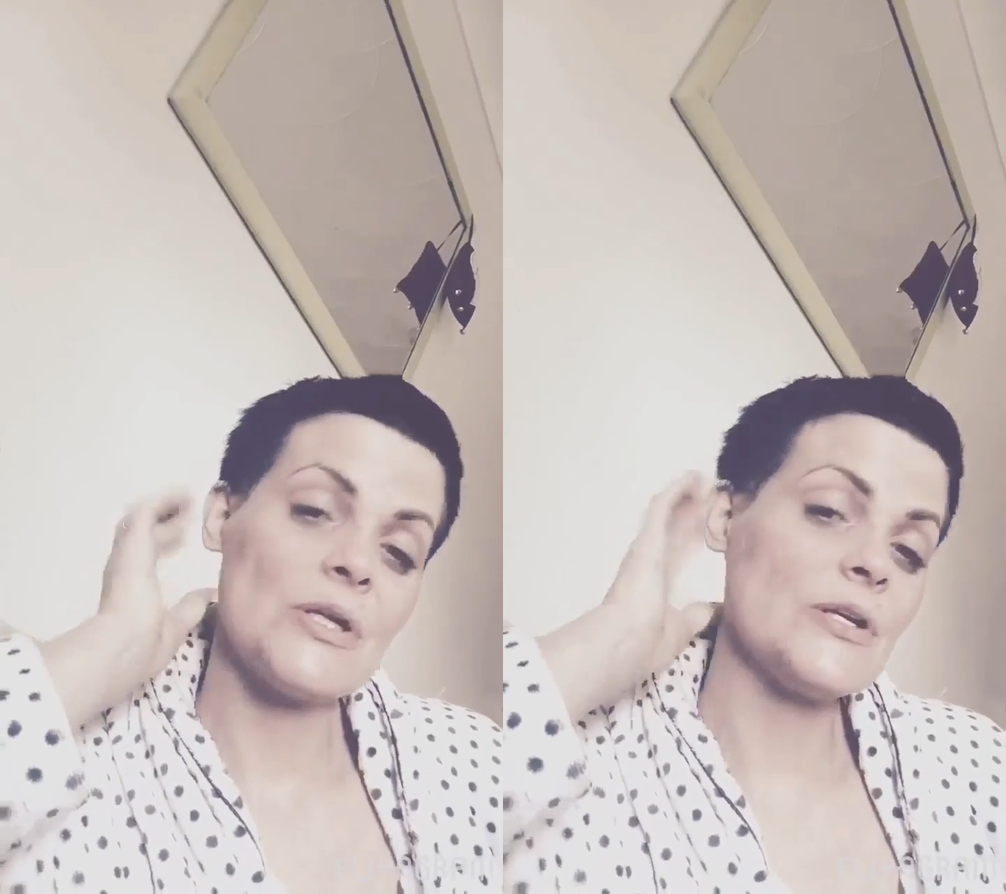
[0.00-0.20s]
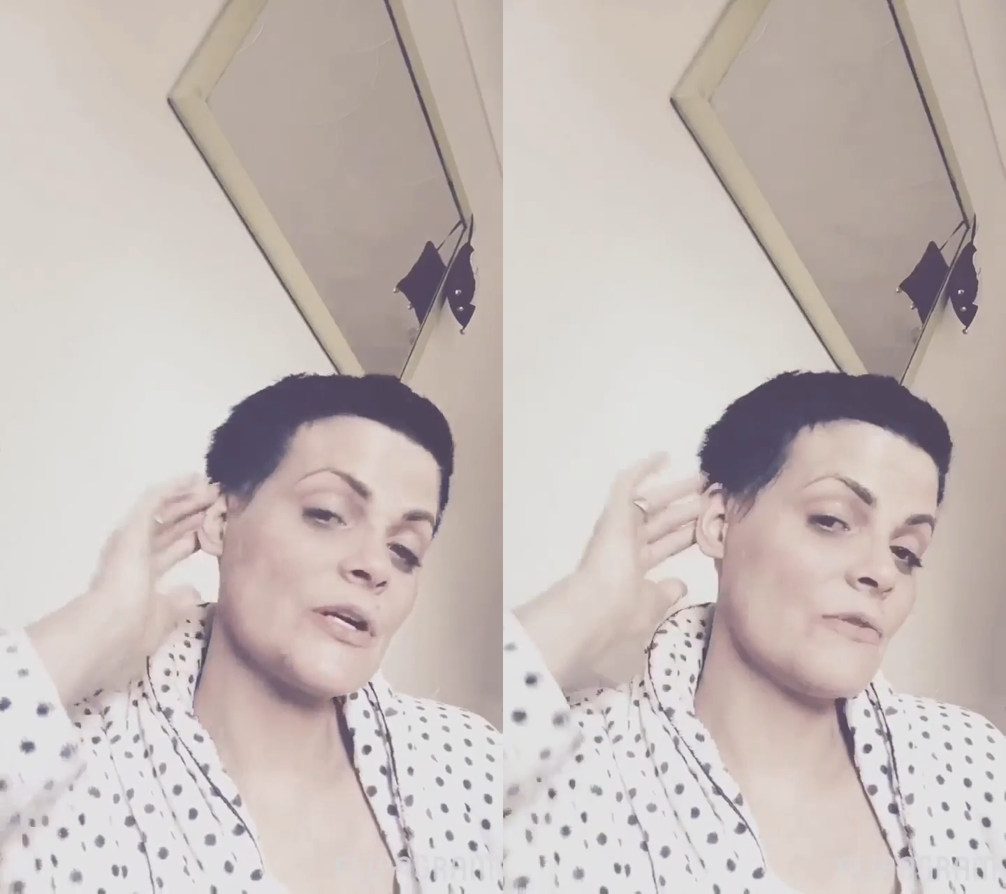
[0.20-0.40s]

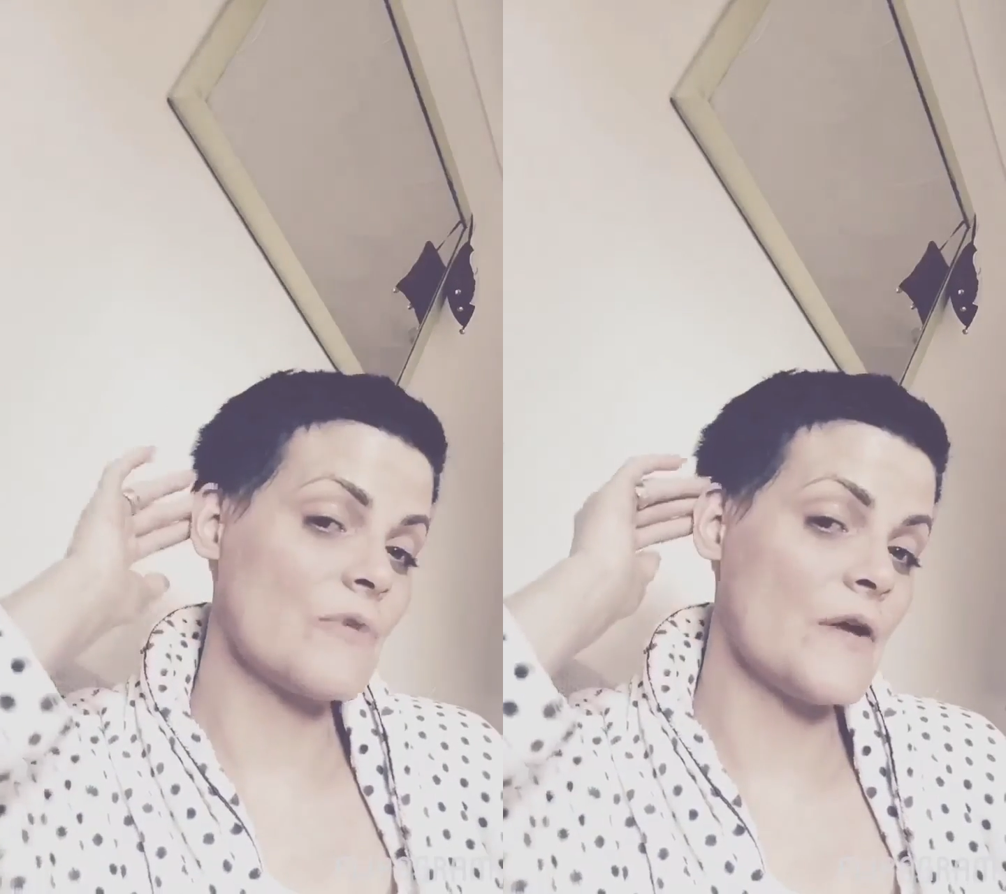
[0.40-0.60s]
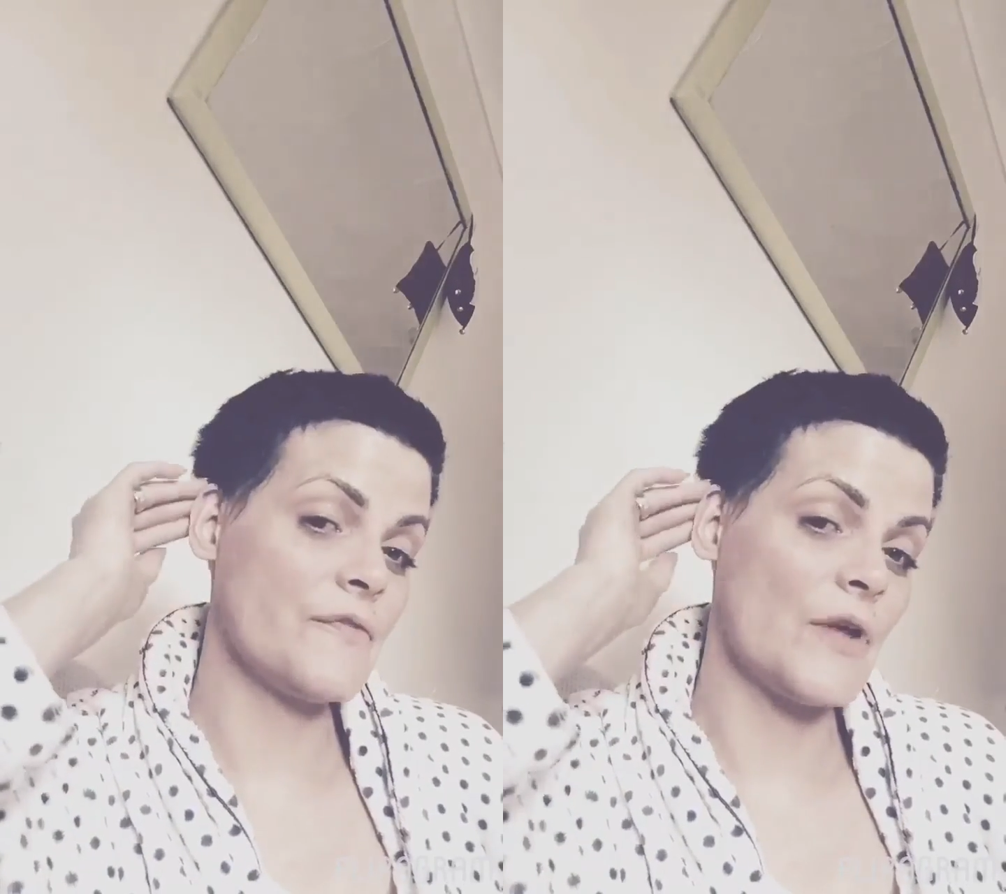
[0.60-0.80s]
Looking
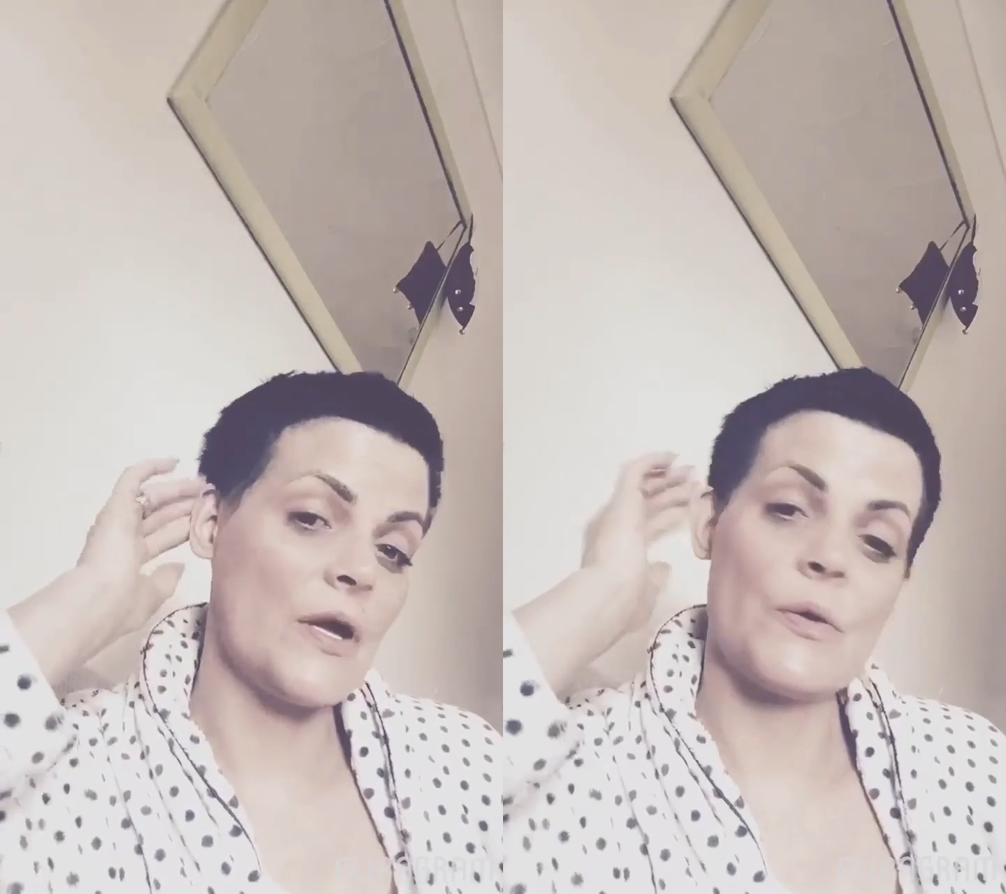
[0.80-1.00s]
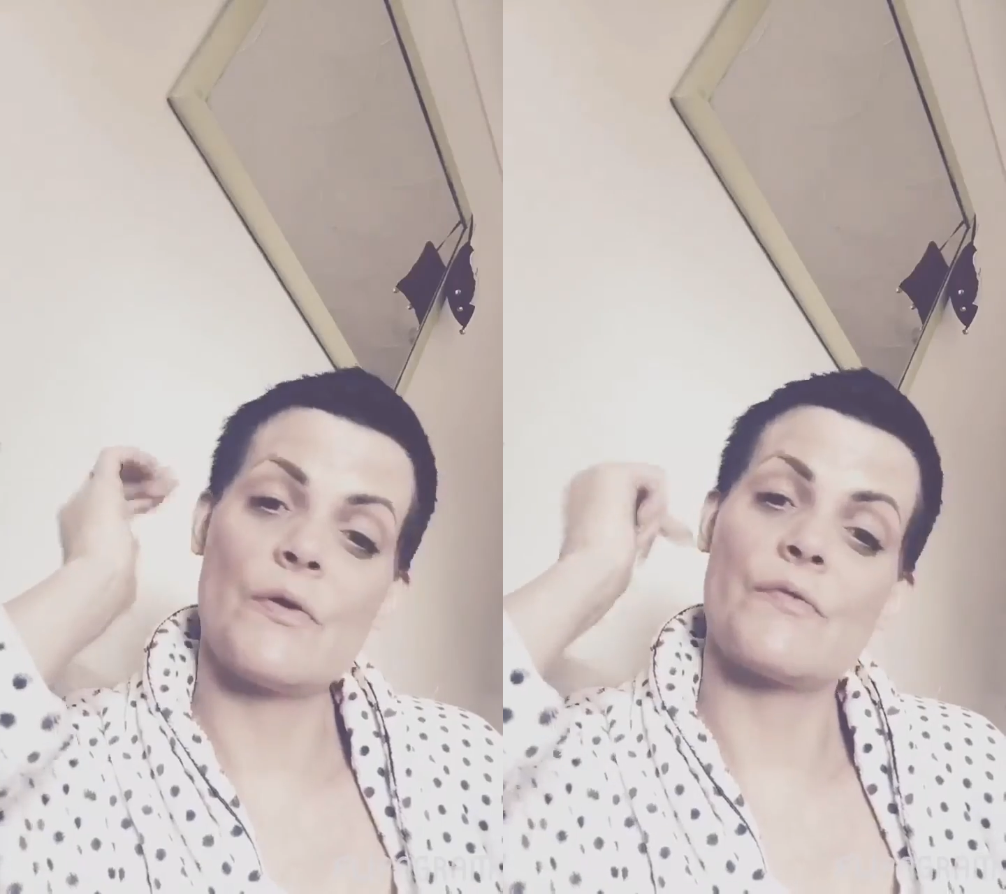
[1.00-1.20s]
rough
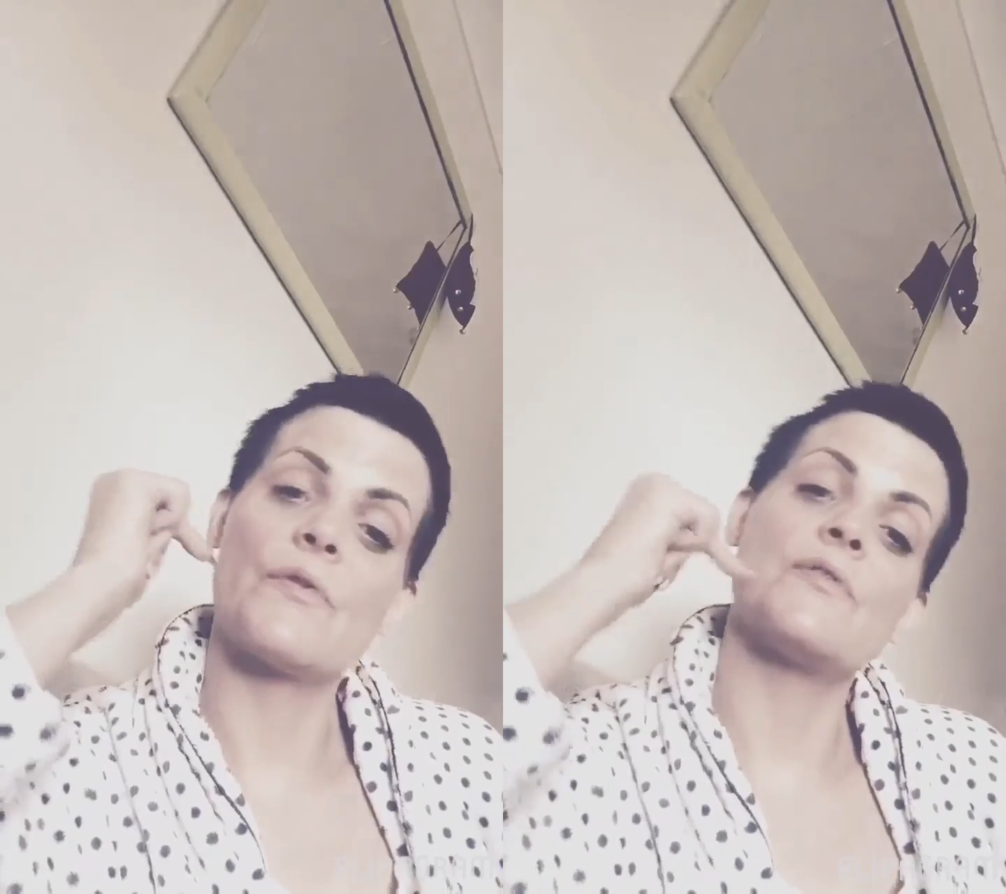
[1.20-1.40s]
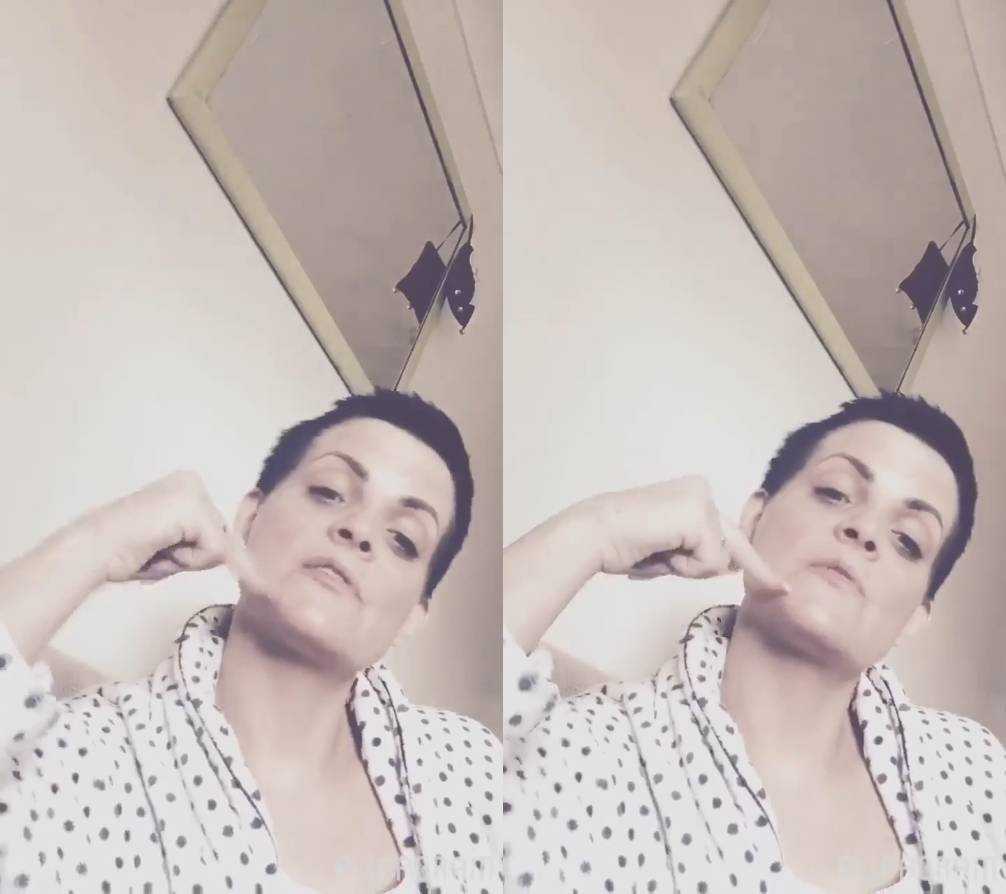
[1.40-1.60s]
though, I've got